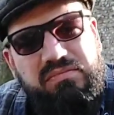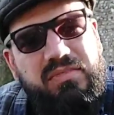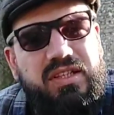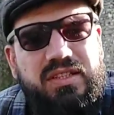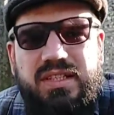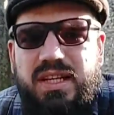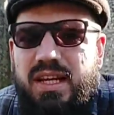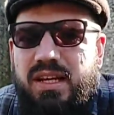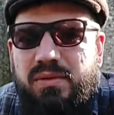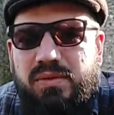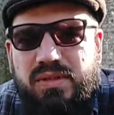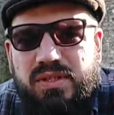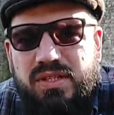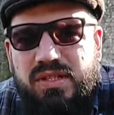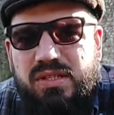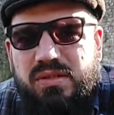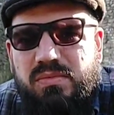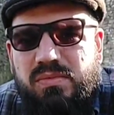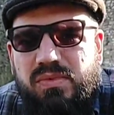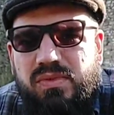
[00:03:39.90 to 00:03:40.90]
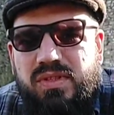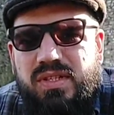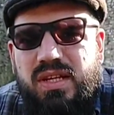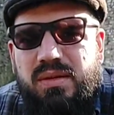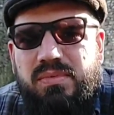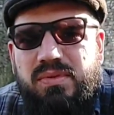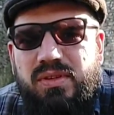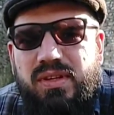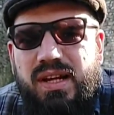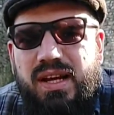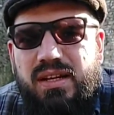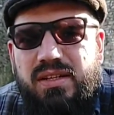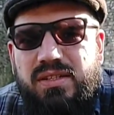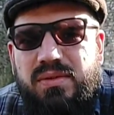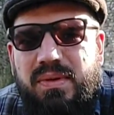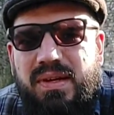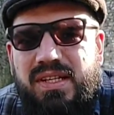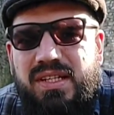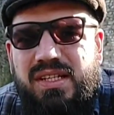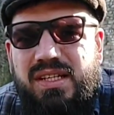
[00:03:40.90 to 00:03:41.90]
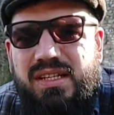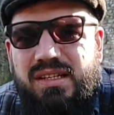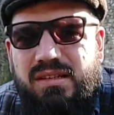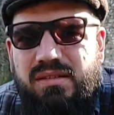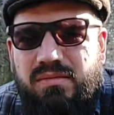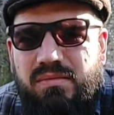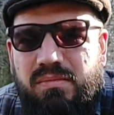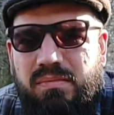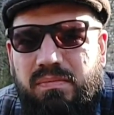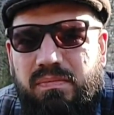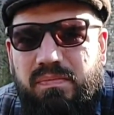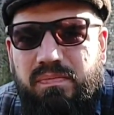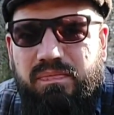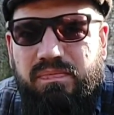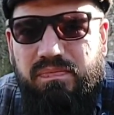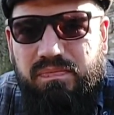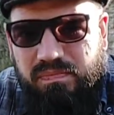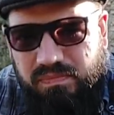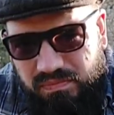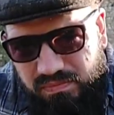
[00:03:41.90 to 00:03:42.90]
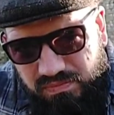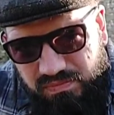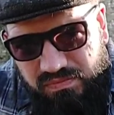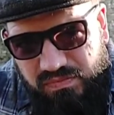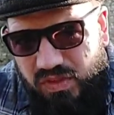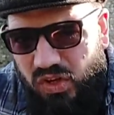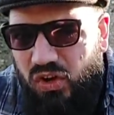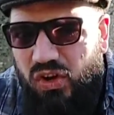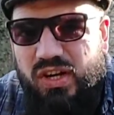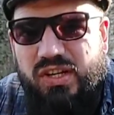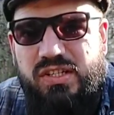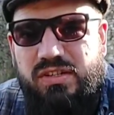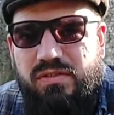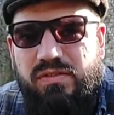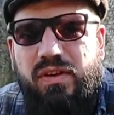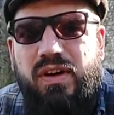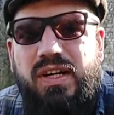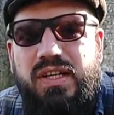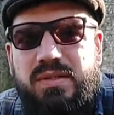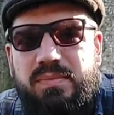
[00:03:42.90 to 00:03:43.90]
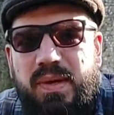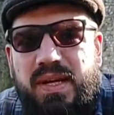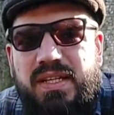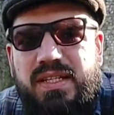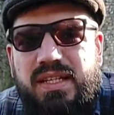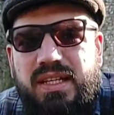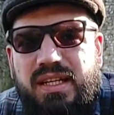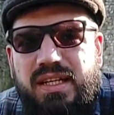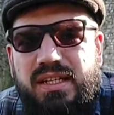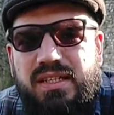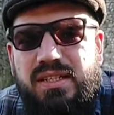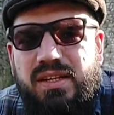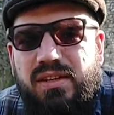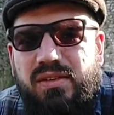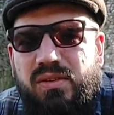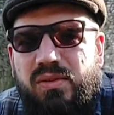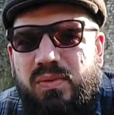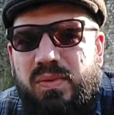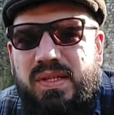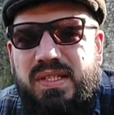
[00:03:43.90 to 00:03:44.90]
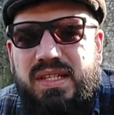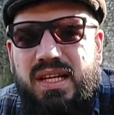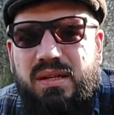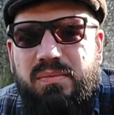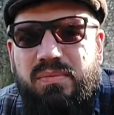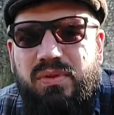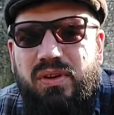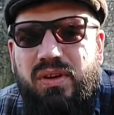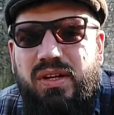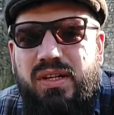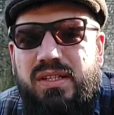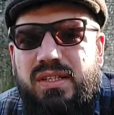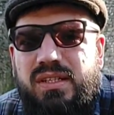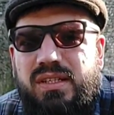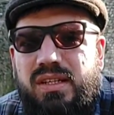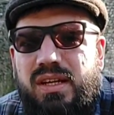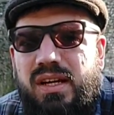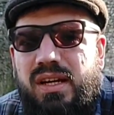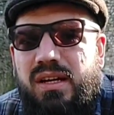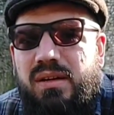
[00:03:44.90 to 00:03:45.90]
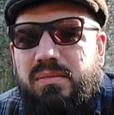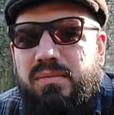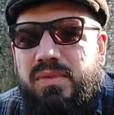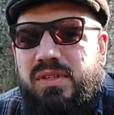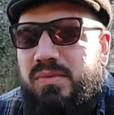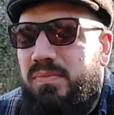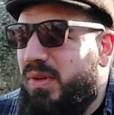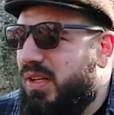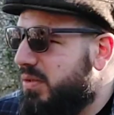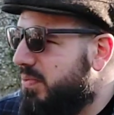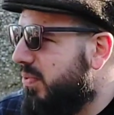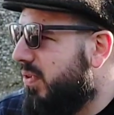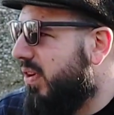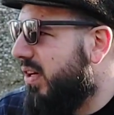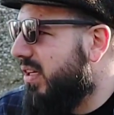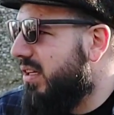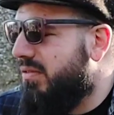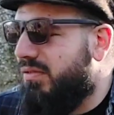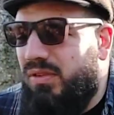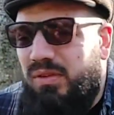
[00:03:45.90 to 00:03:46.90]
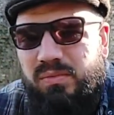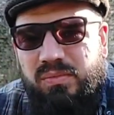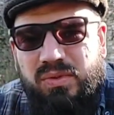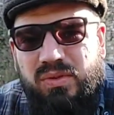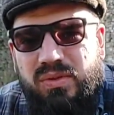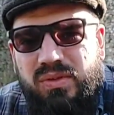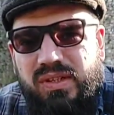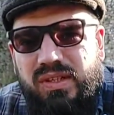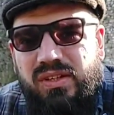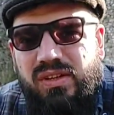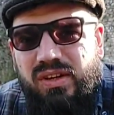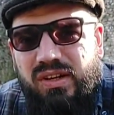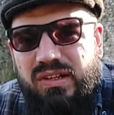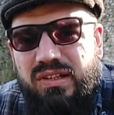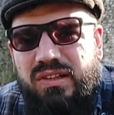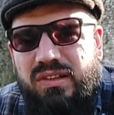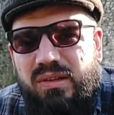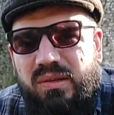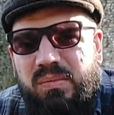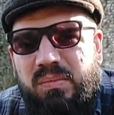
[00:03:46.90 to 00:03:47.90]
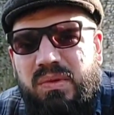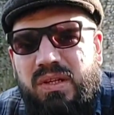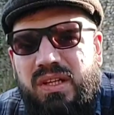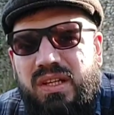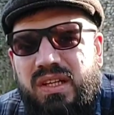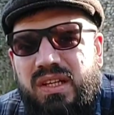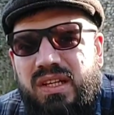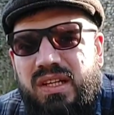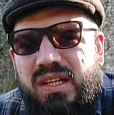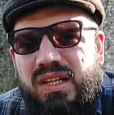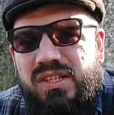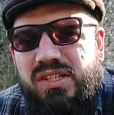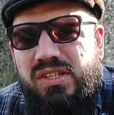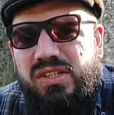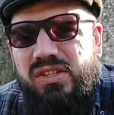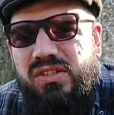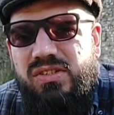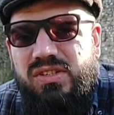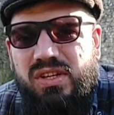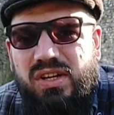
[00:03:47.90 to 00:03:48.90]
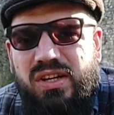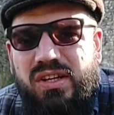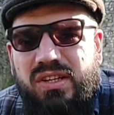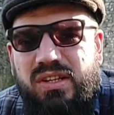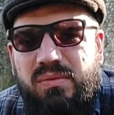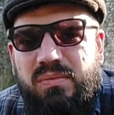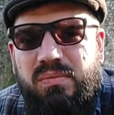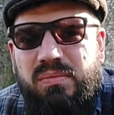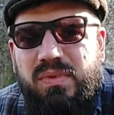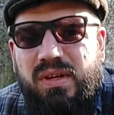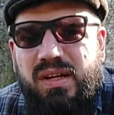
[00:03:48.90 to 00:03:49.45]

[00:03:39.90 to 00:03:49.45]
I'll take you on to some more tips on how to actually hide your fires, basically. So always take pride, as much pride if not more, in hiding them as you do starting them.